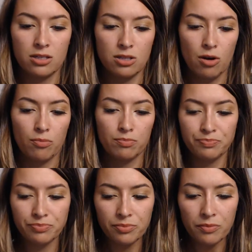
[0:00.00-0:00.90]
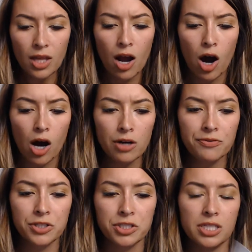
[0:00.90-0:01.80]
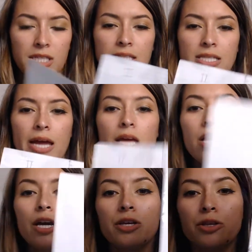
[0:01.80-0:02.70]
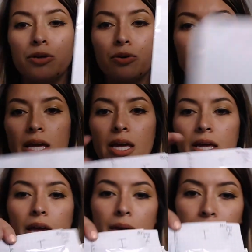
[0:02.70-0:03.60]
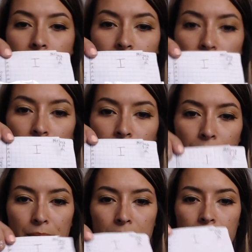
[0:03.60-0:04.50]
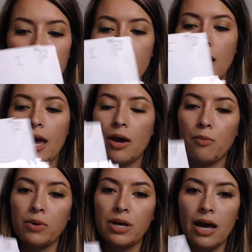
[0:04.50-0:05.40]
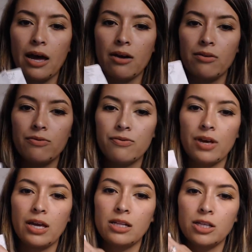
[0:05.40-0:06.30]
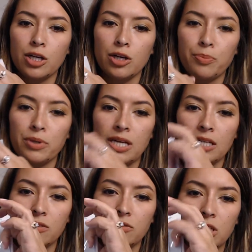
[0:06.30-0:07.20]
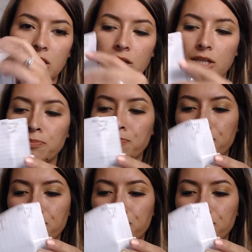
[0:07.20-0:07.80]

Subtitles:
So our version is that you take a piece of graphing paper, and we have a clear protective sheet here.